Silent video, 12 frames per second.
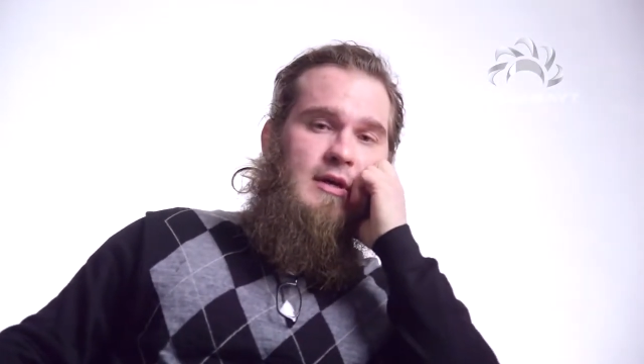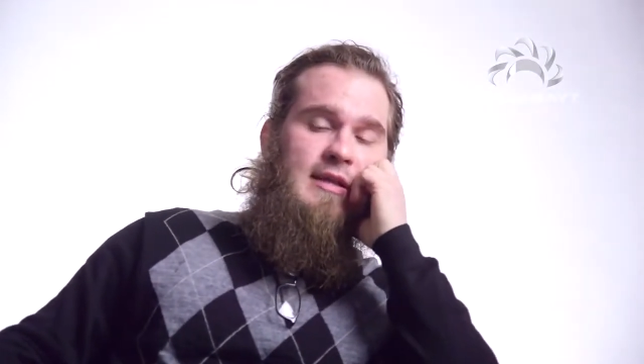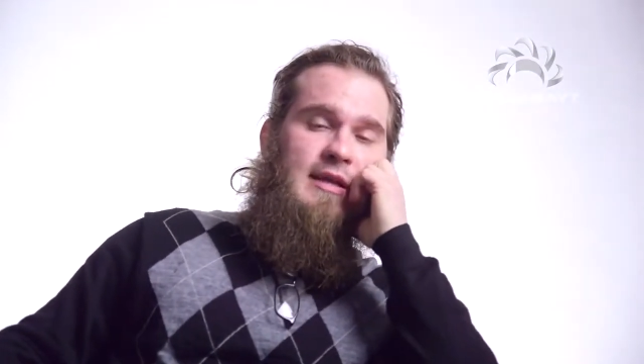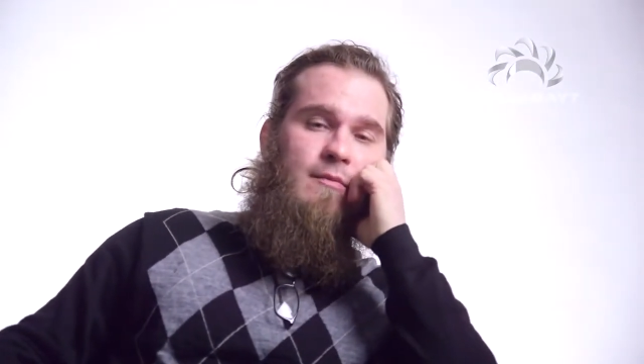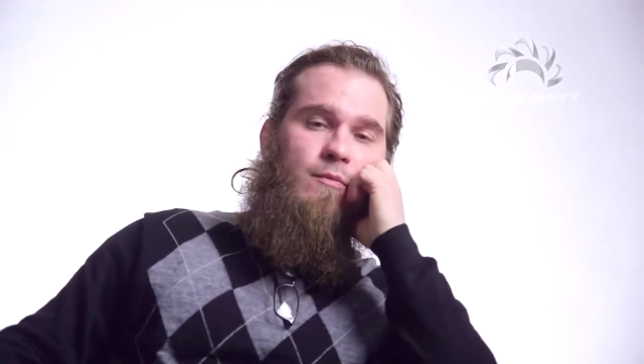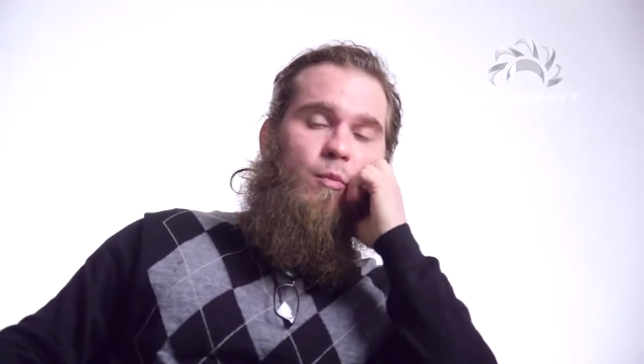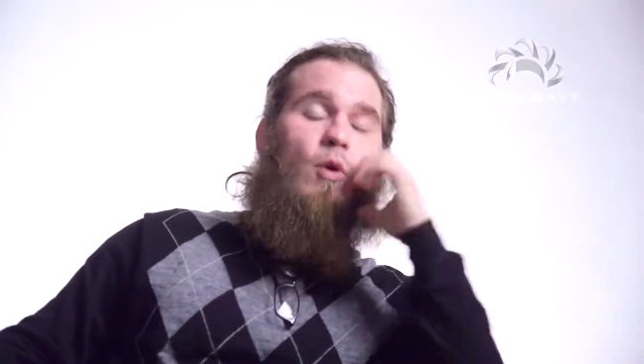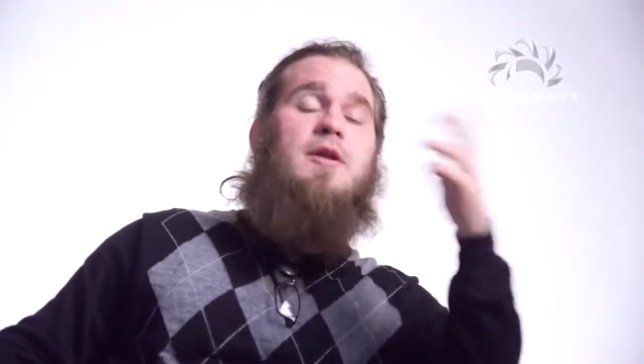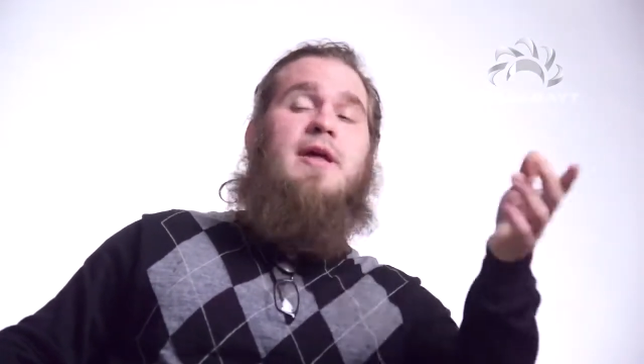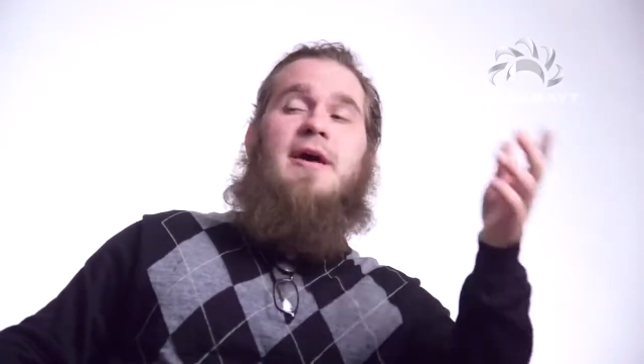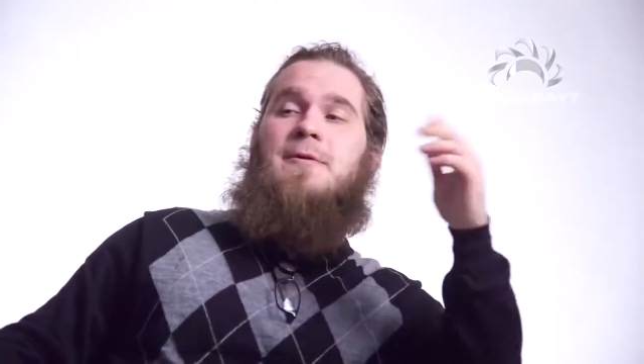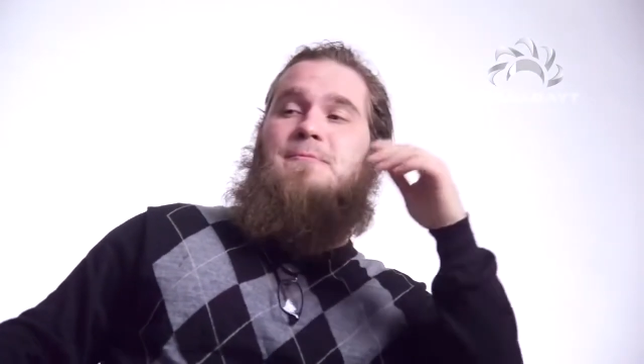and then one
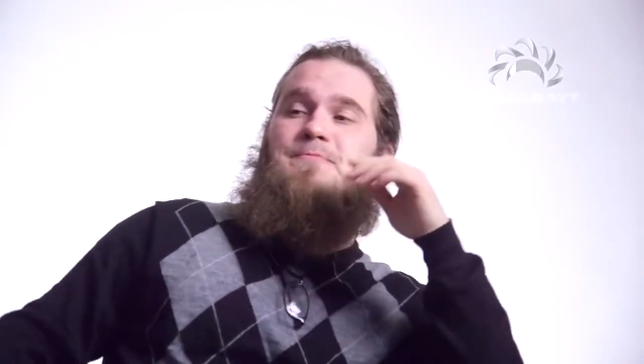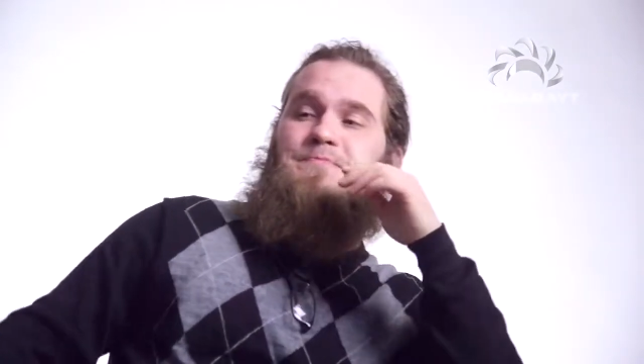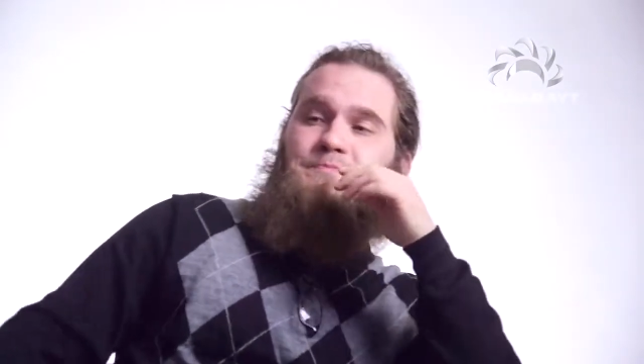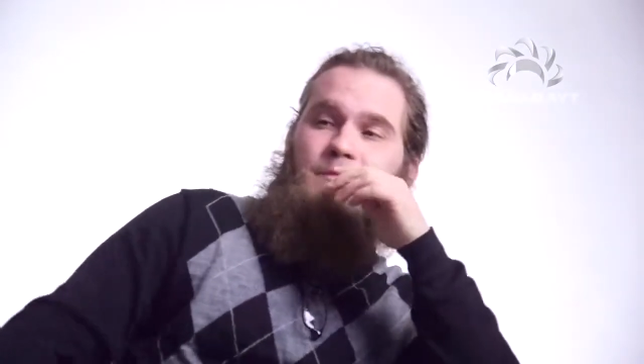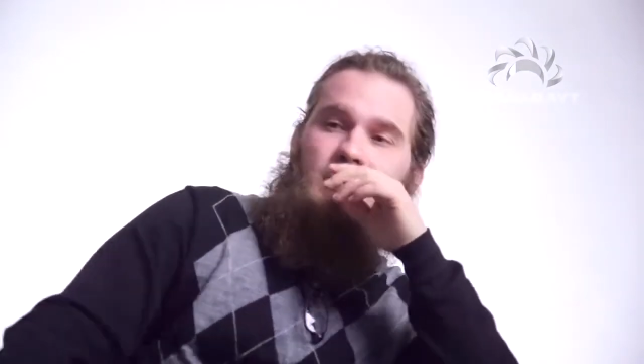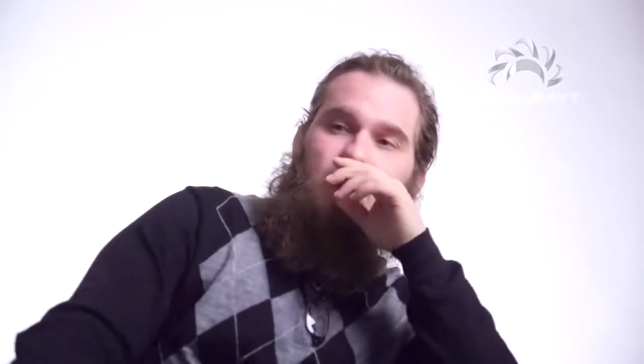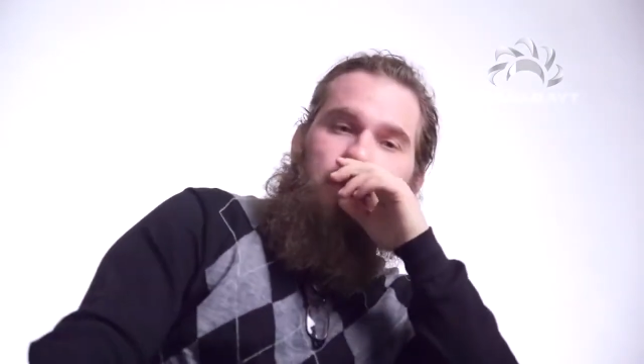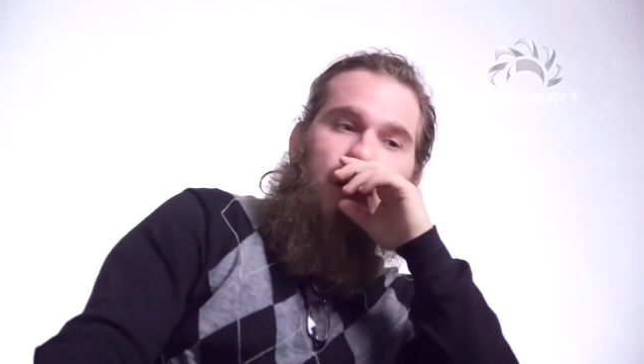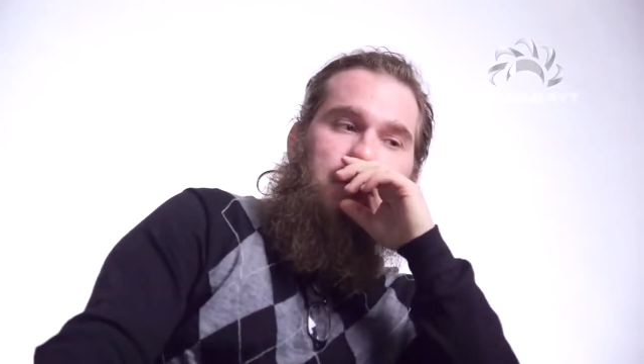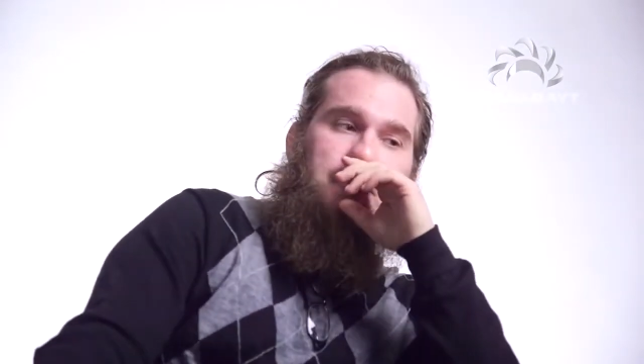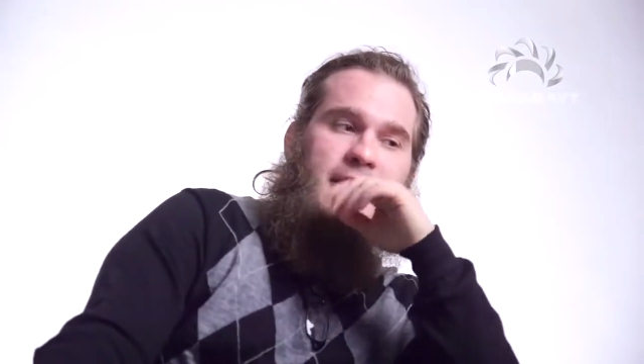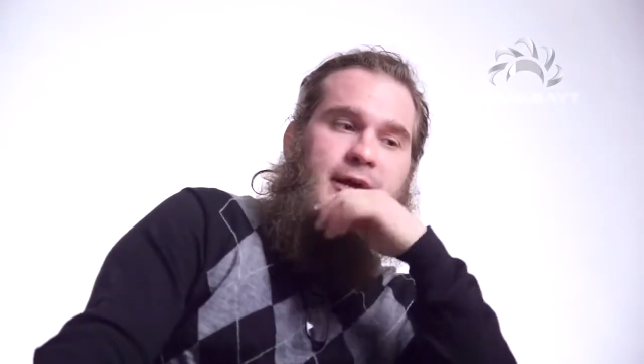day,
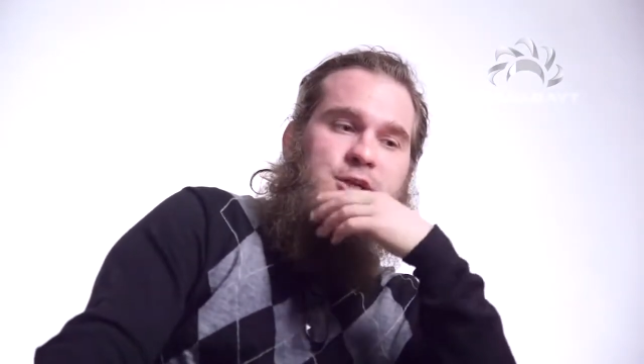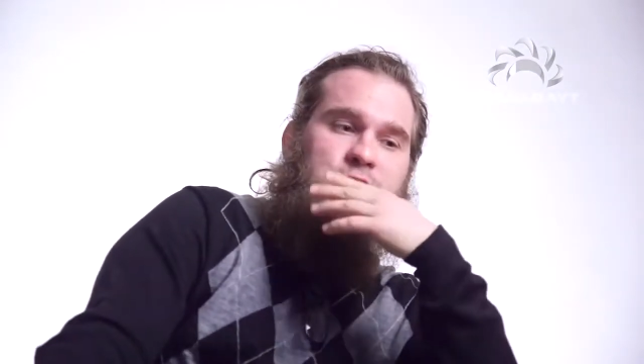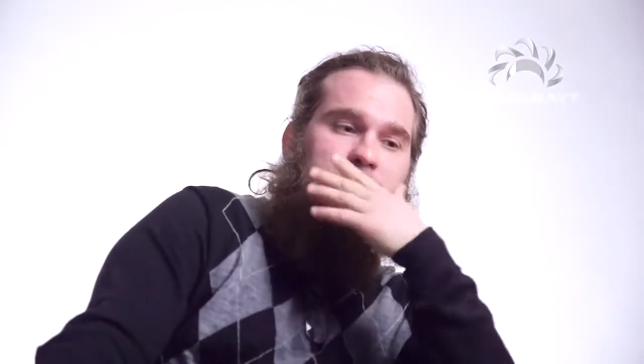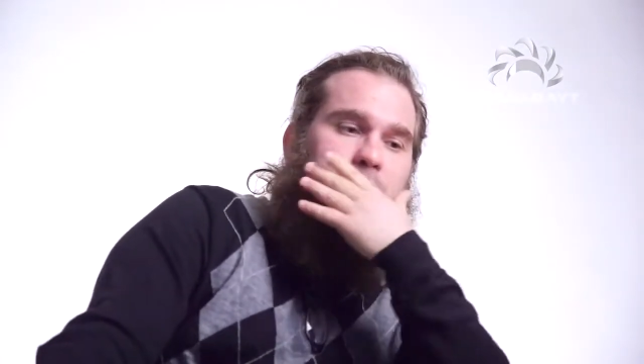I'm in my kitchen.